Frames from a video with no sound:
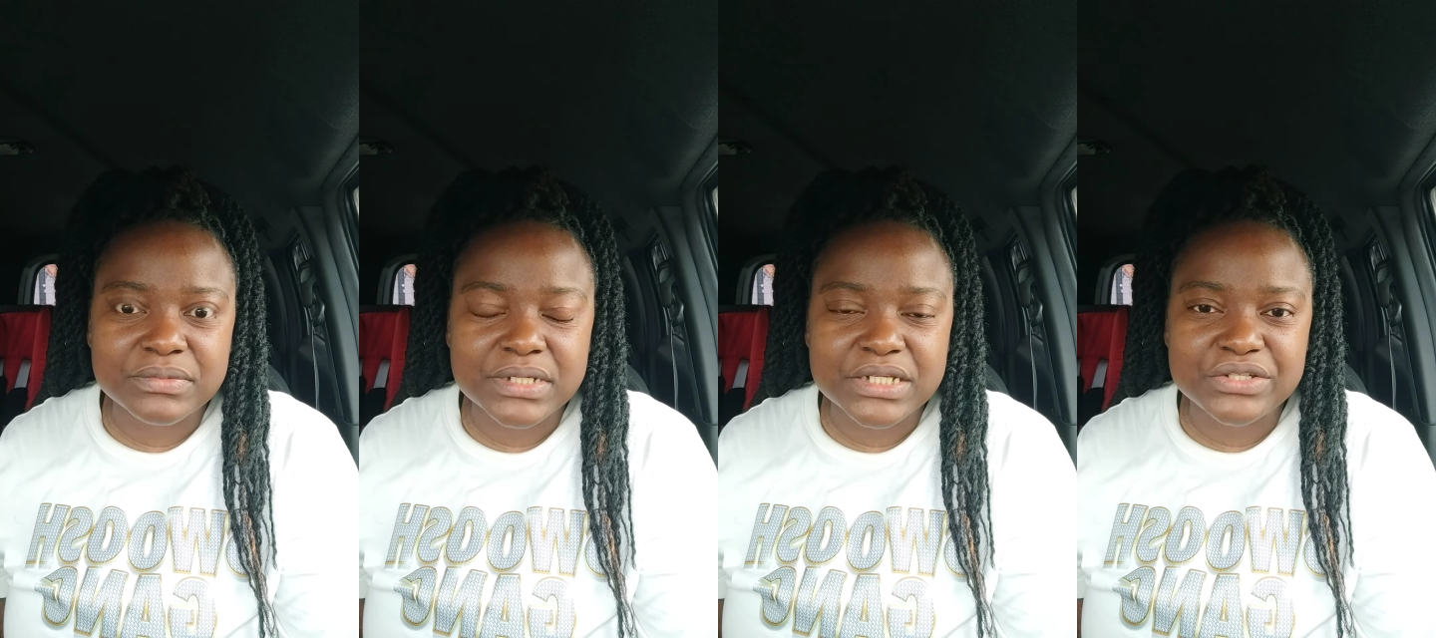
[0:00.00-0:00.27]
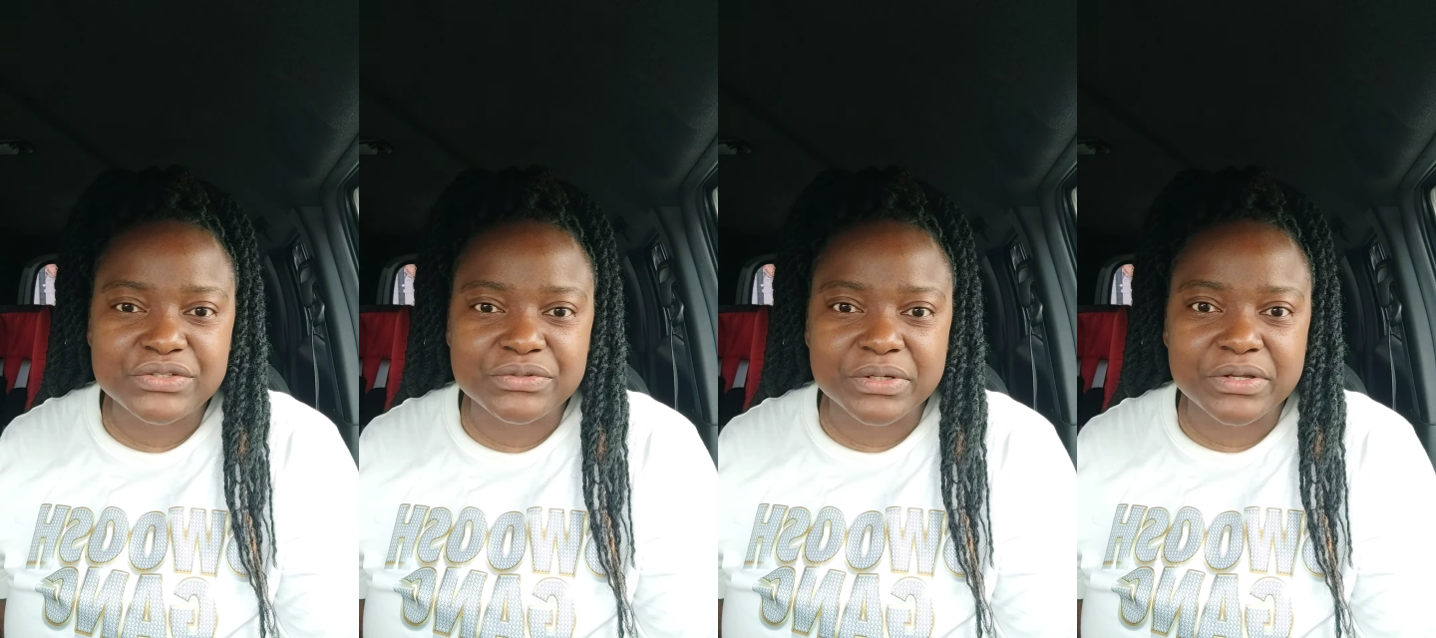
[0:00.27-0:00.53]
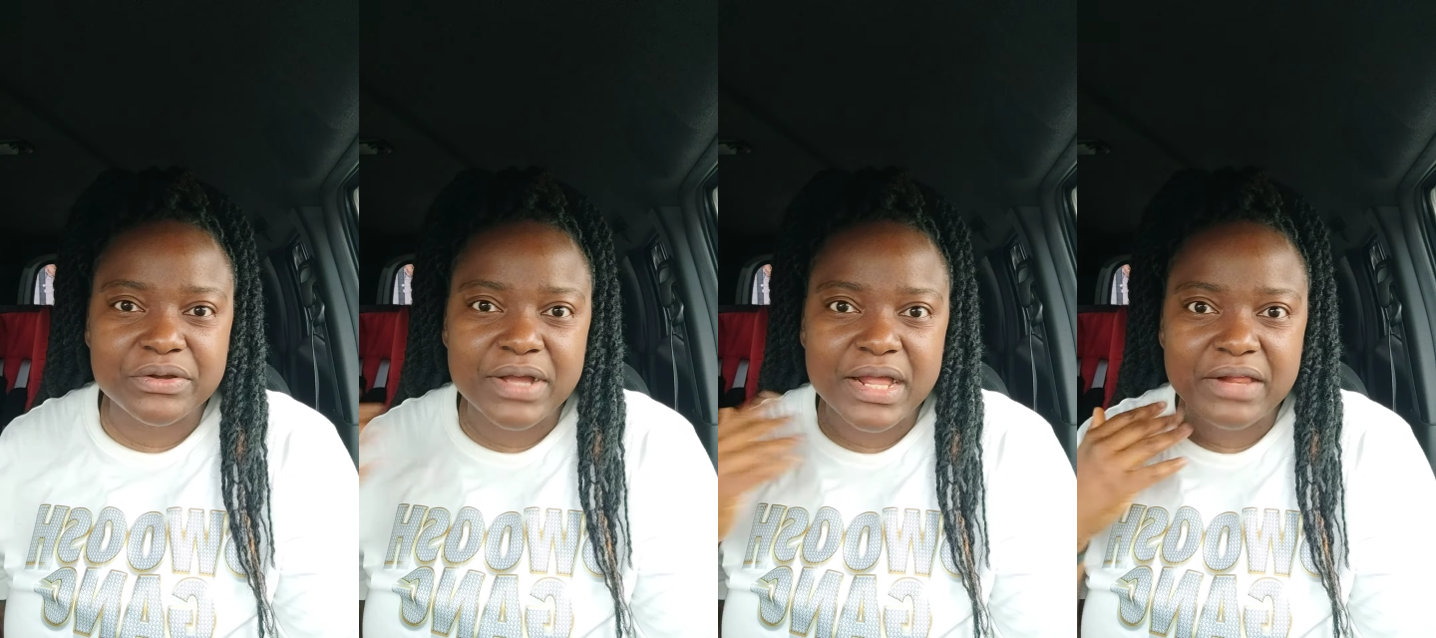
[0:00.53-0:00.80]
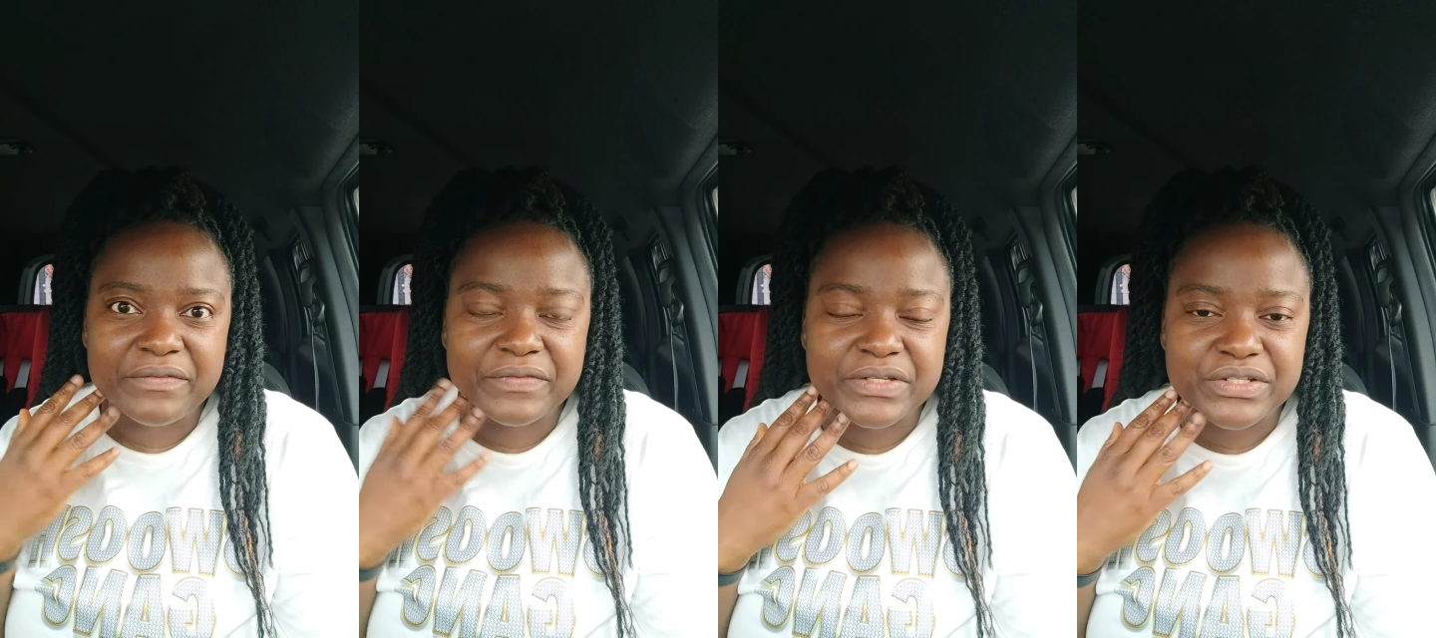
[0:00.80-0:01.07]
history, your
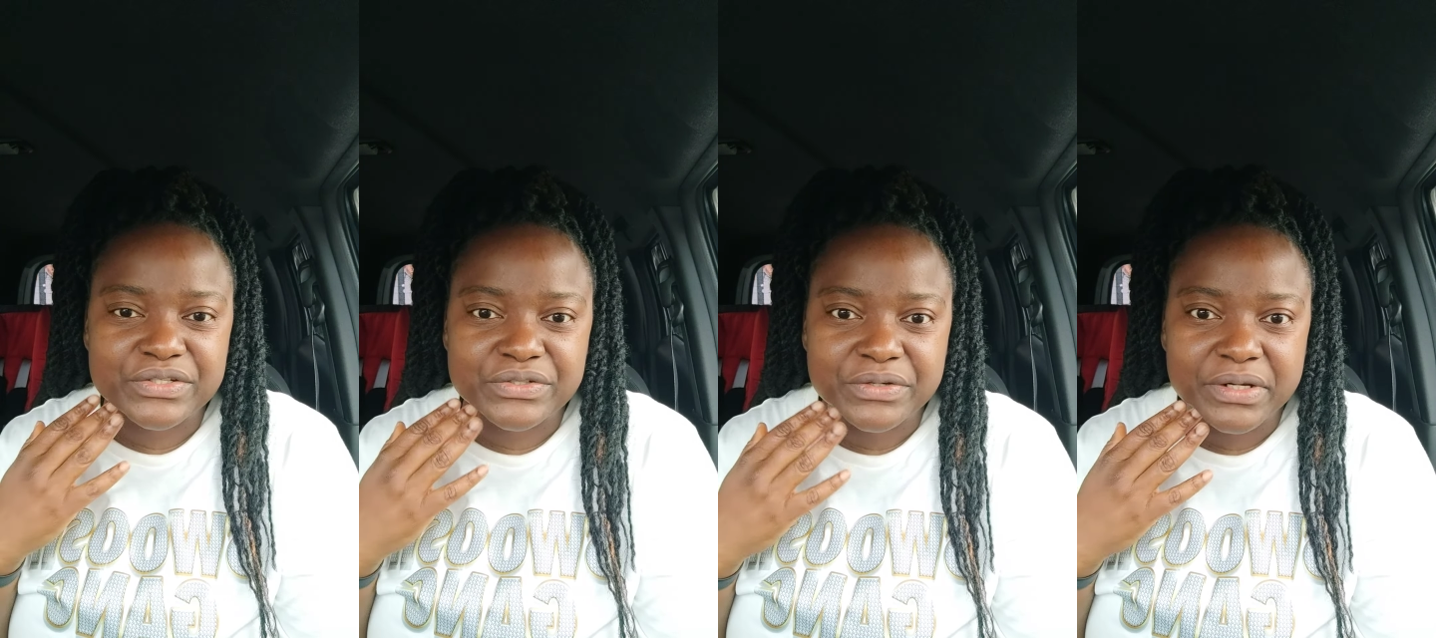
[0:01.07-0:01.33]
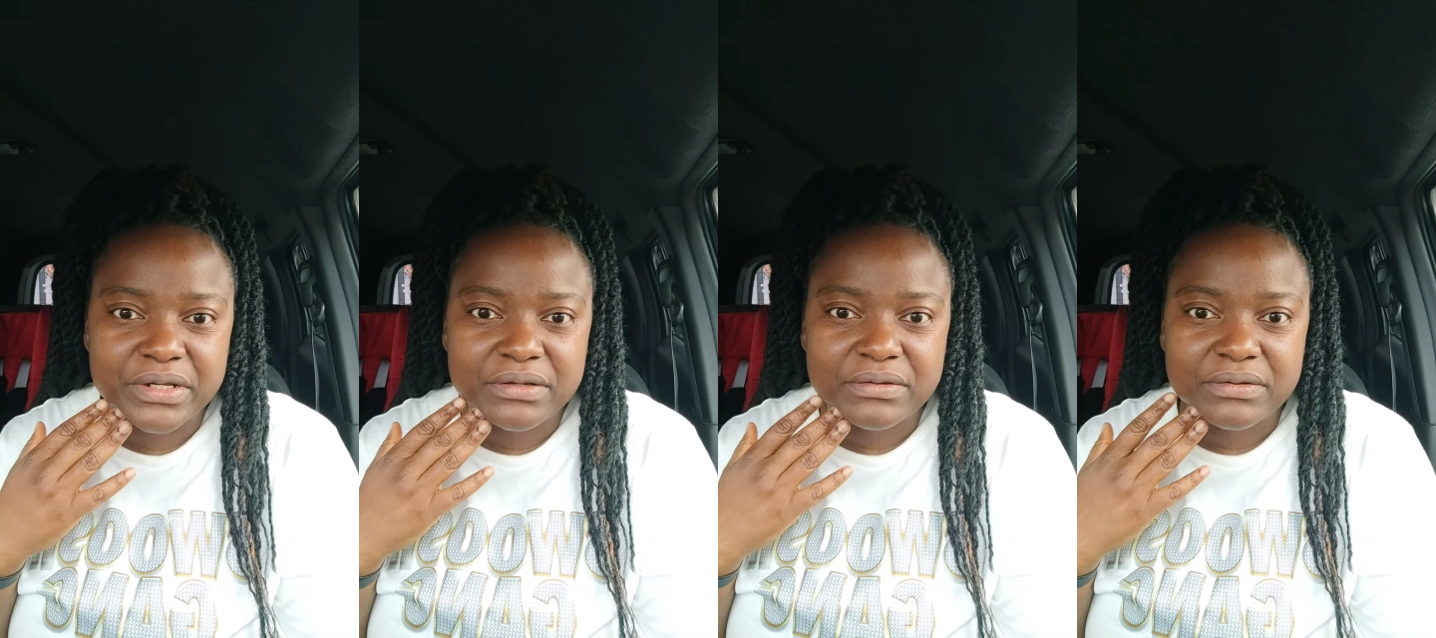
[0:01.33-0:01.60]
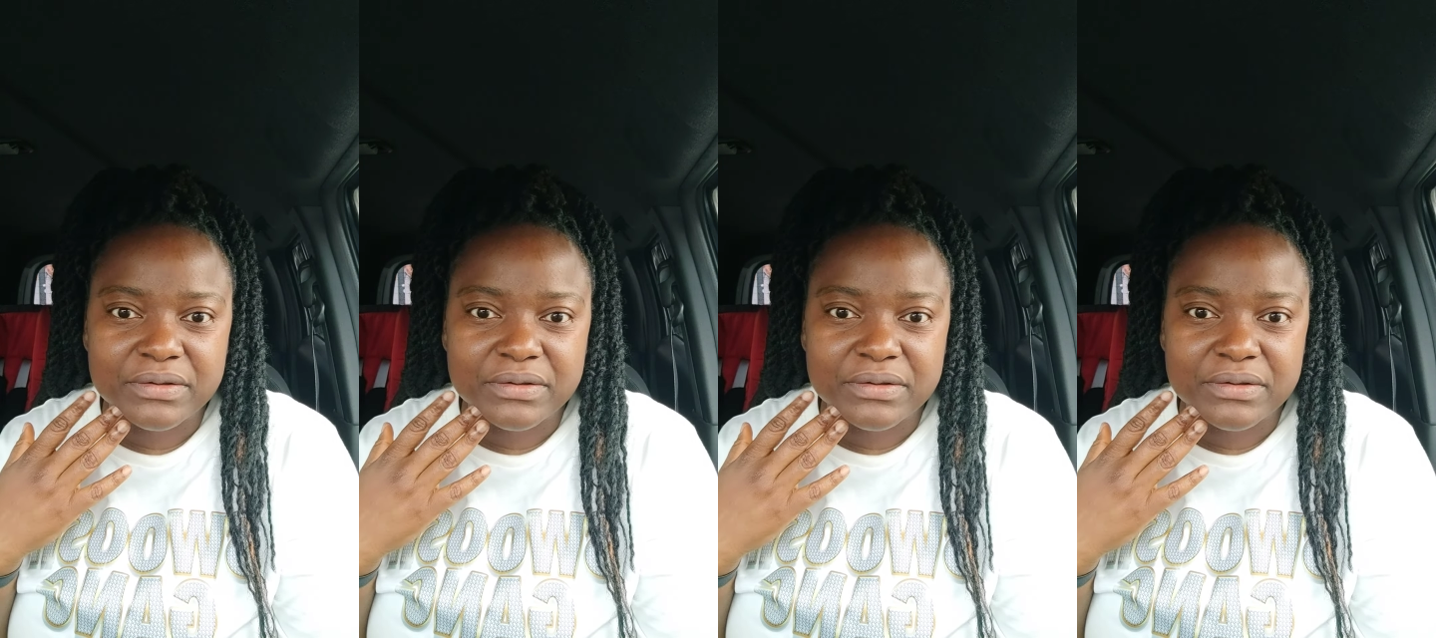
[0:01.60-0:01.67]
health history.